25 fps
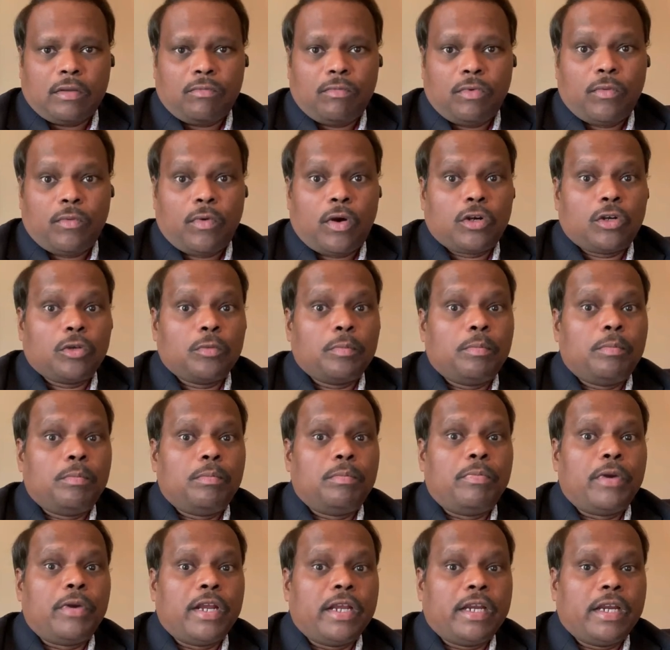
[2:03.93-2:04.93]
We want to
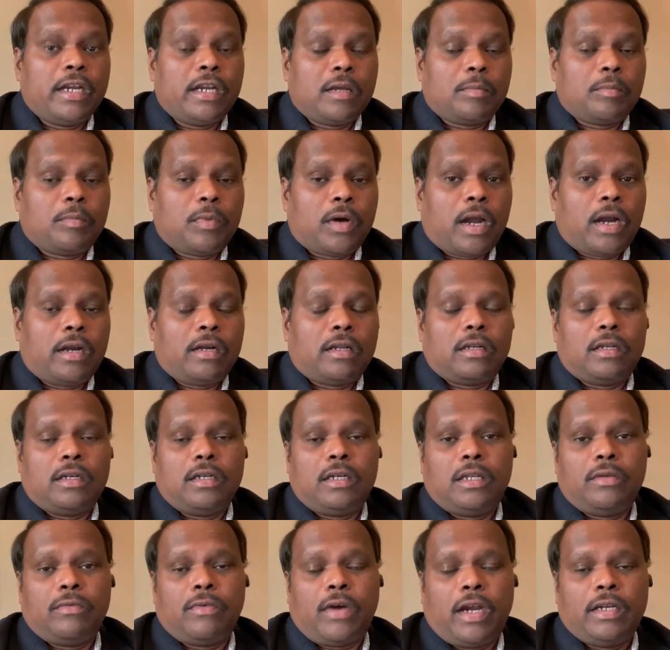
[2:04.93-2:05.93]
break it apart,
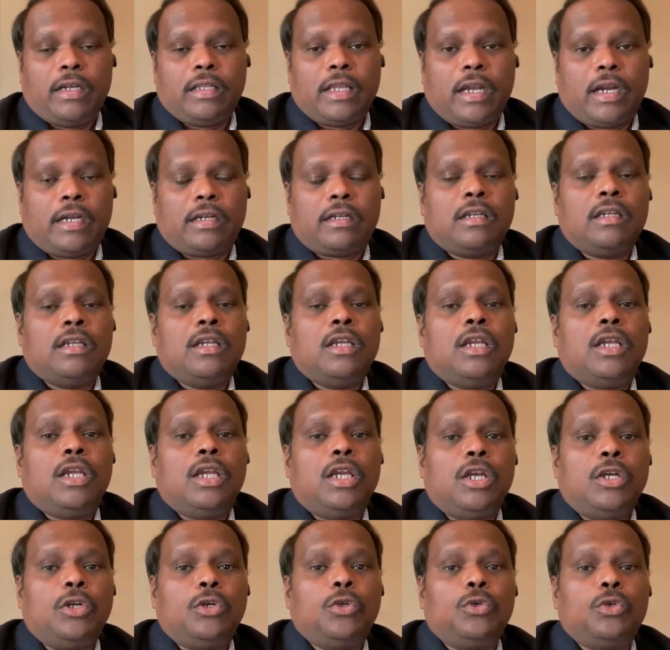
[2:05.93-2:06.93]
divide that
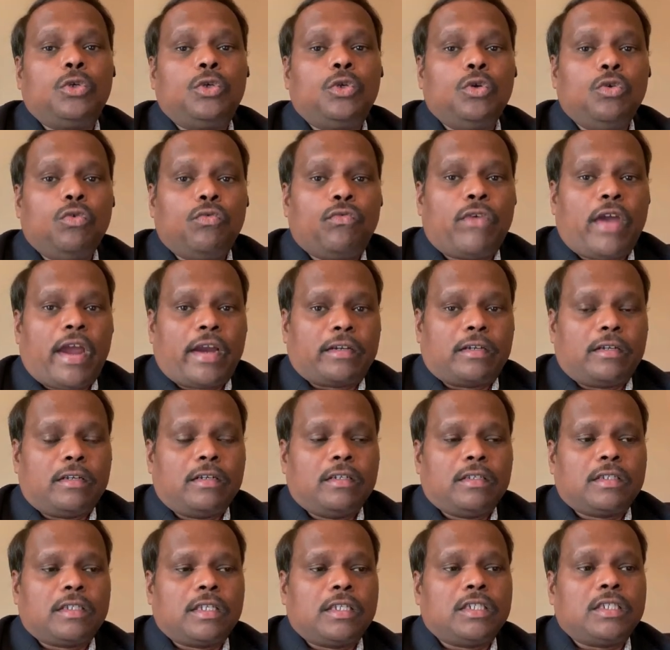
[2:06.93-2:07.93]
into two factors
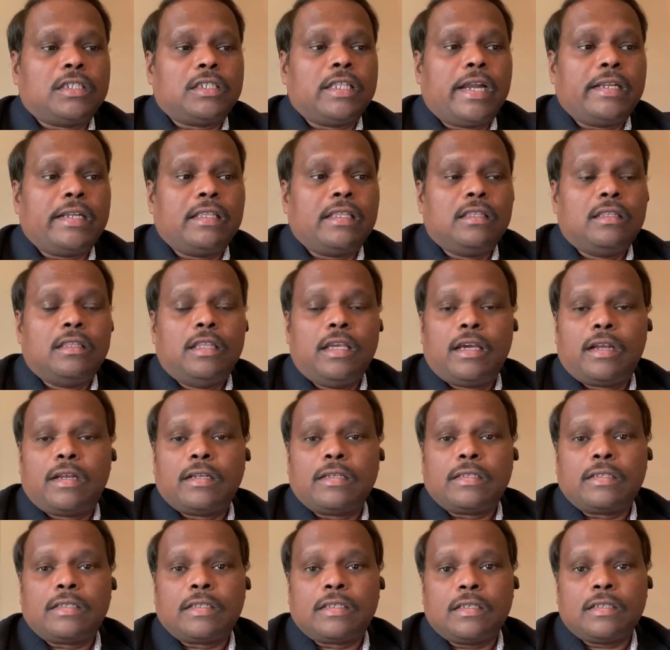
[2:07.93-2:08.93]
such that their
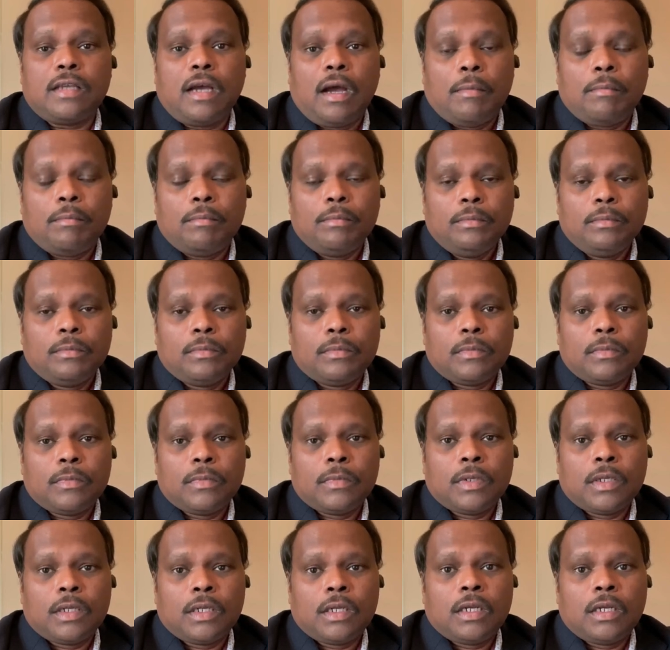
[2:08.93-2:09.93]
sum,
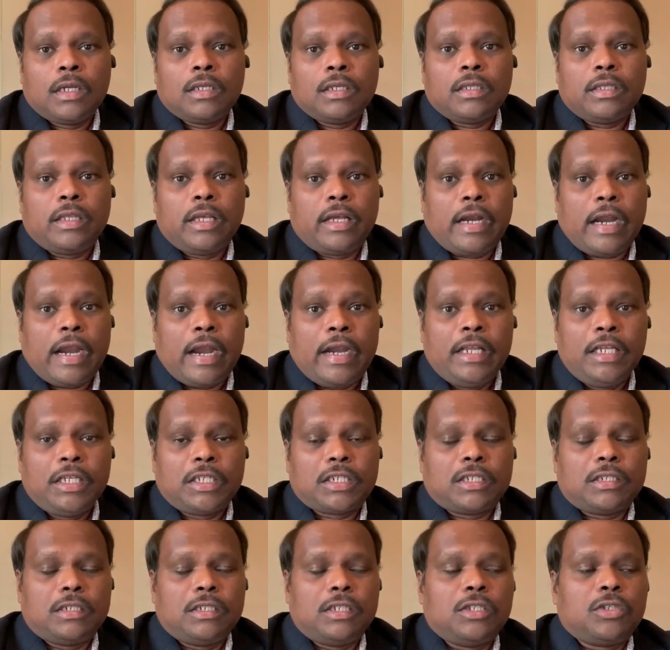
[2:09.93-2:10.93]
their
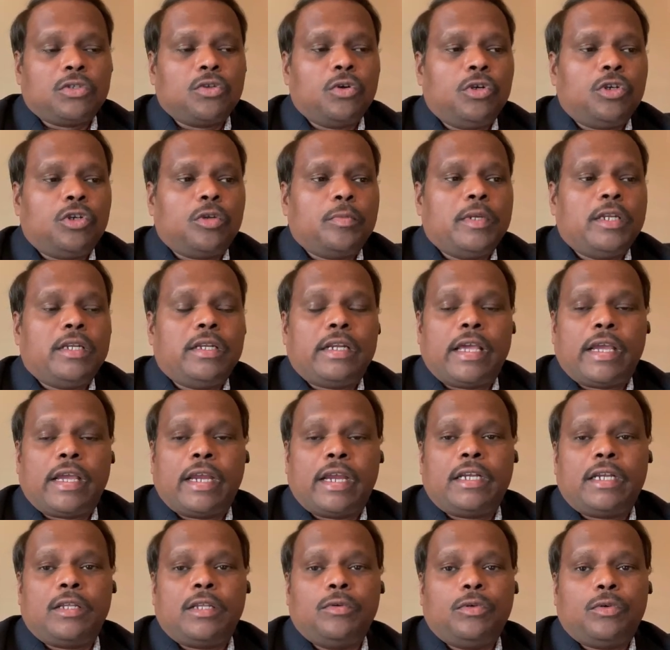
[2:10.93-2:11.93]
addition is going to be
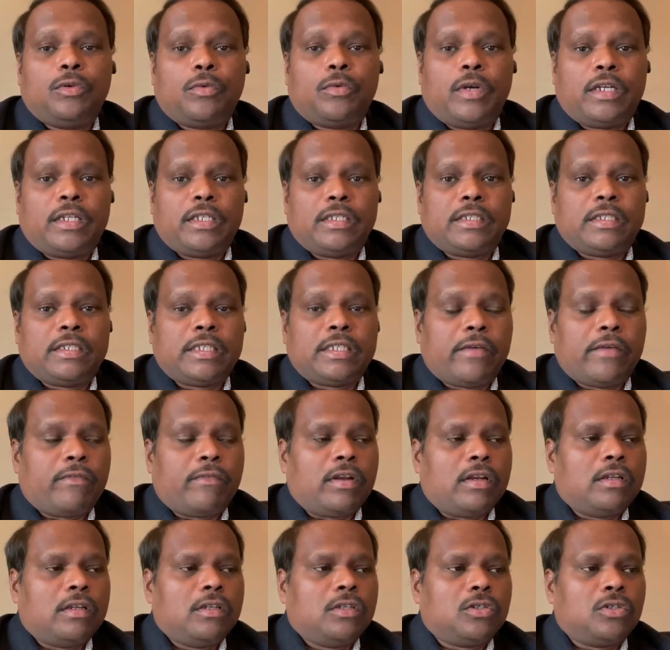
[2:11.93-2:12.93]
negative 27.
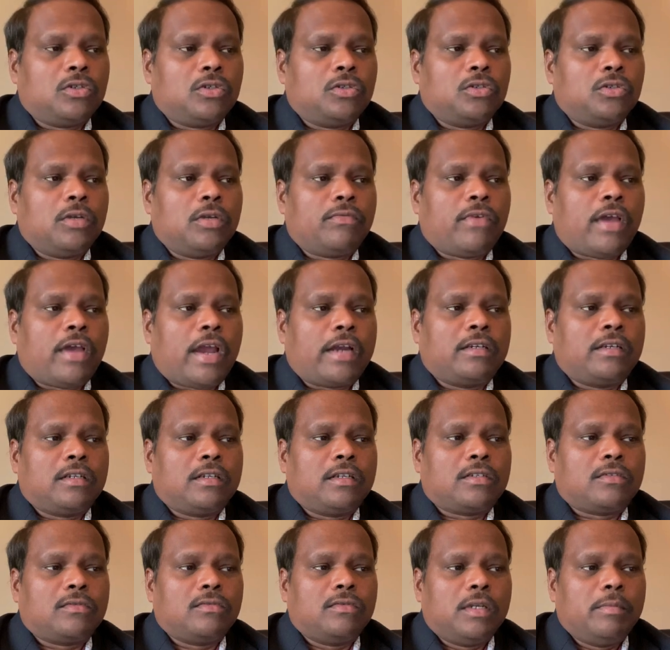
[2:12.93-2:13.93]
So the
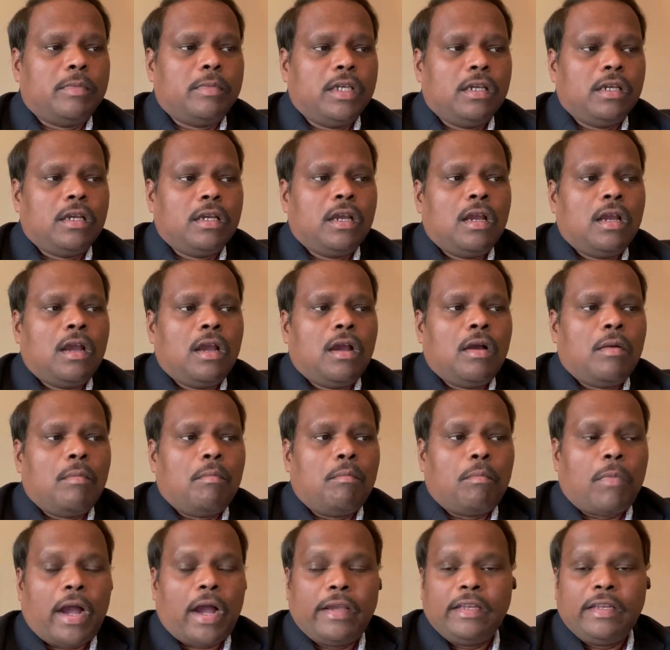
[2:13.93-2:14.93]
factors will be
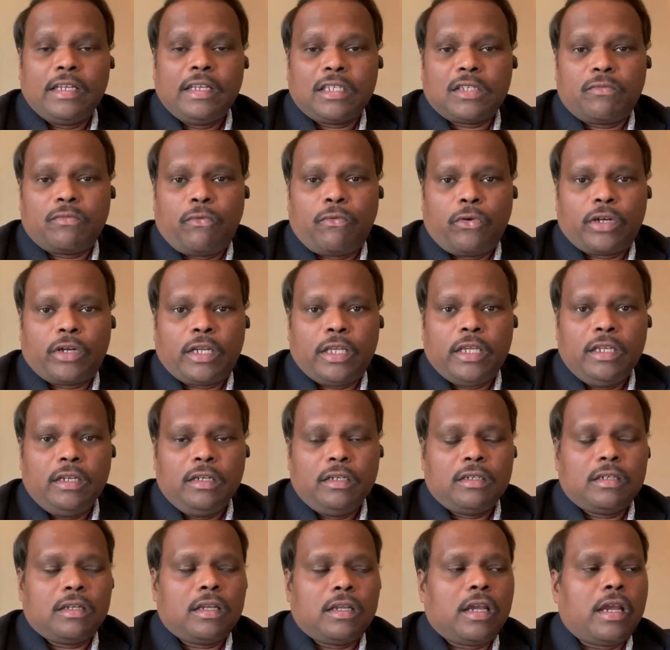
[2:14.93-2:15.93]
minus
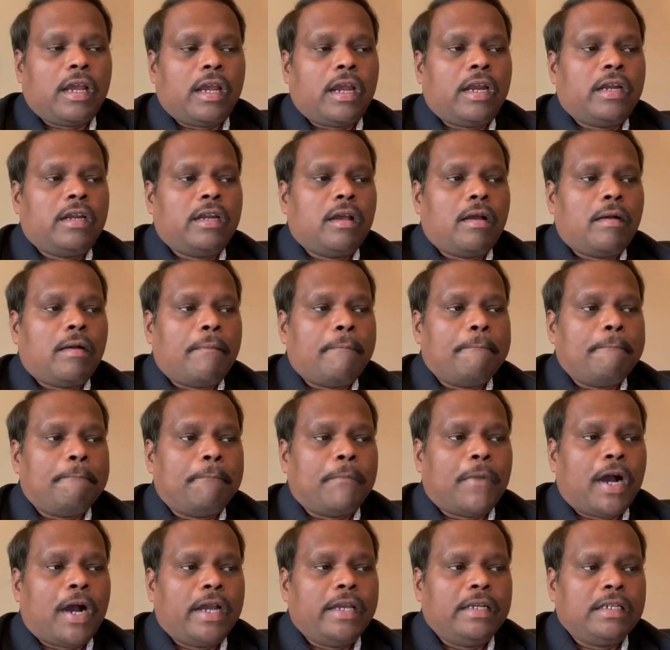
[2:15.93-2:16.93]
14 and
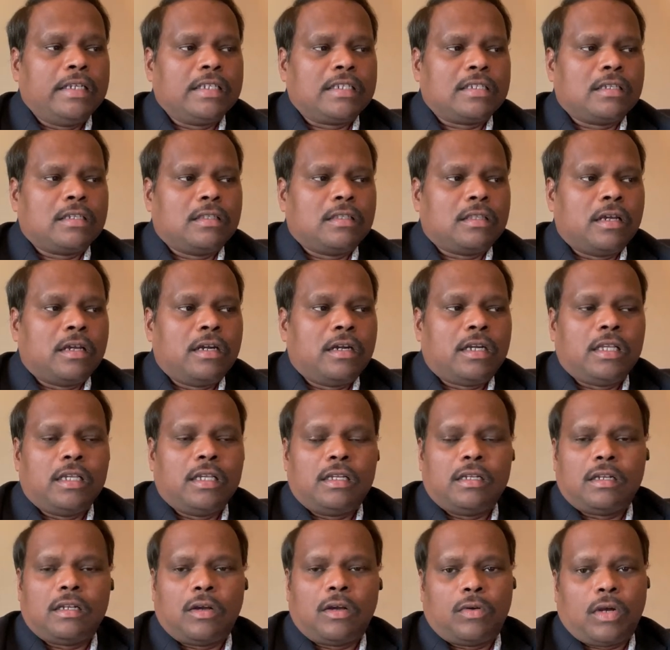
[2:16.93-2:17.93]
minus
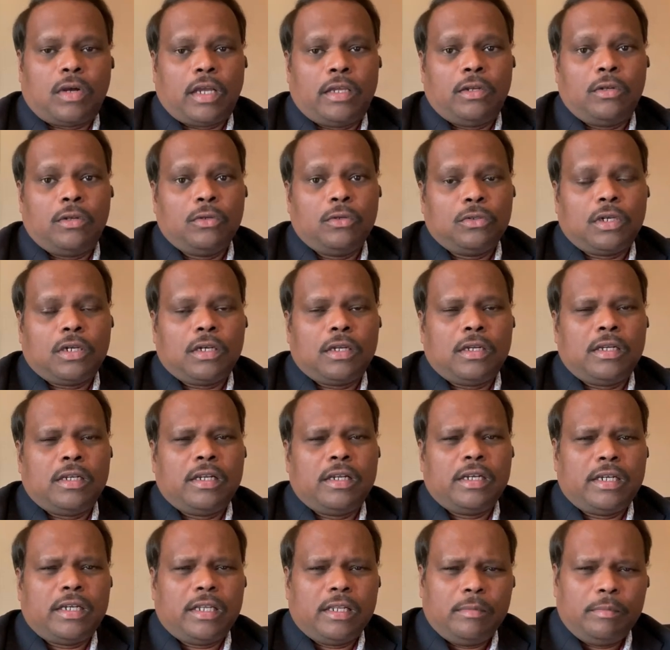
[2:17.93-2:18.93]
13. Now I know a
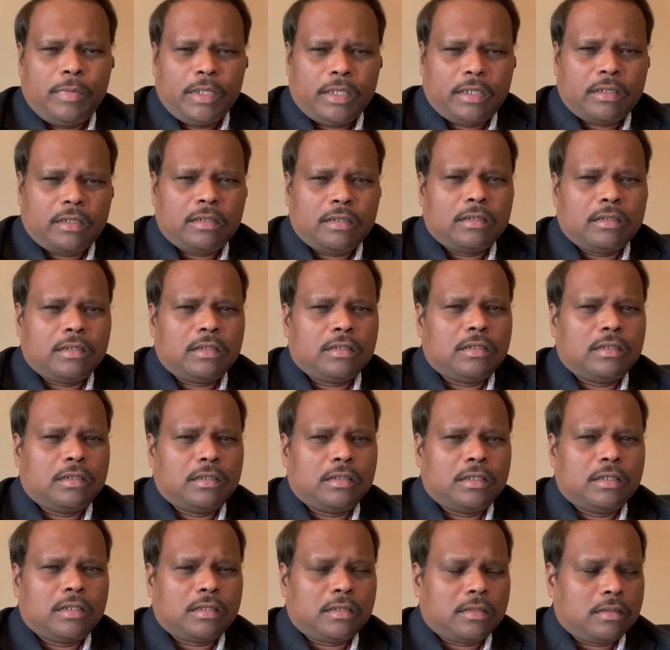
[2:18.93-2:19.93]
little bit
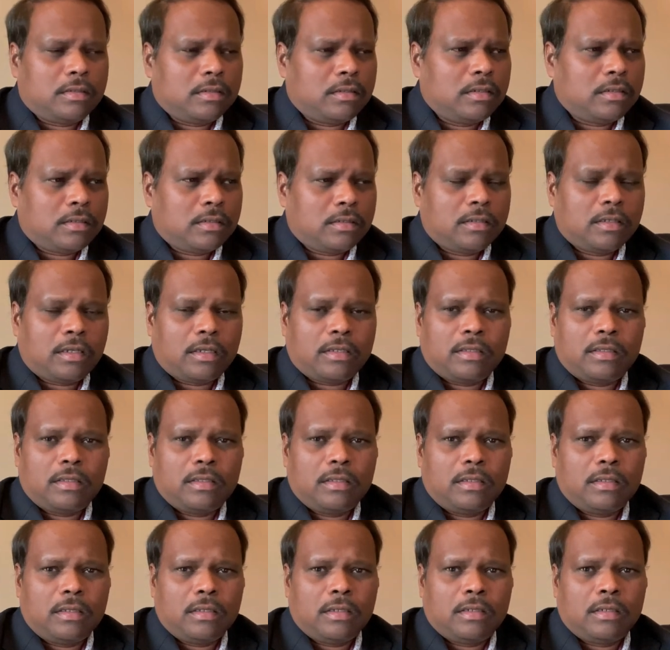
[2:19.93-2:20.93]
this is a
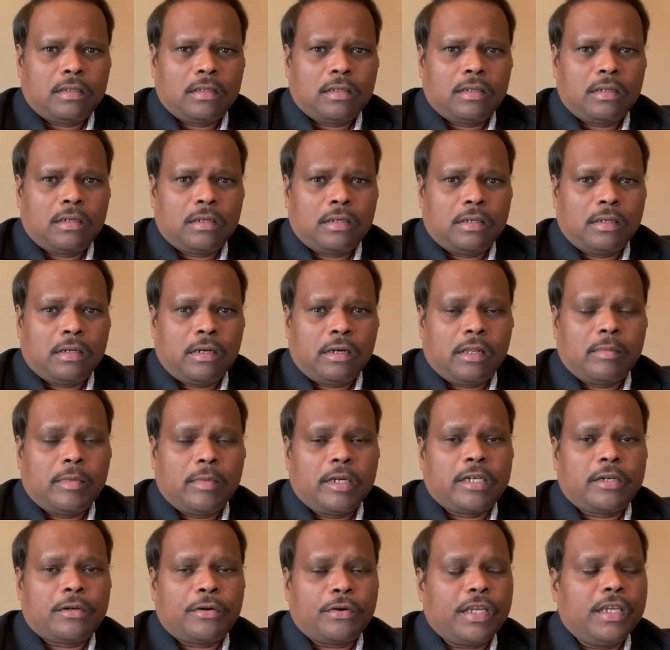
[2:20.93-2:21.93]
little
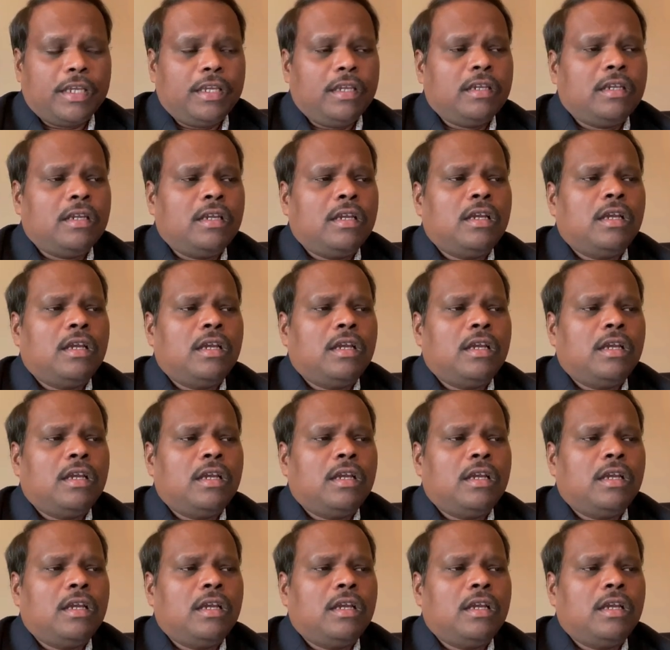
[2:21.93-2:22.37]
bit tricky.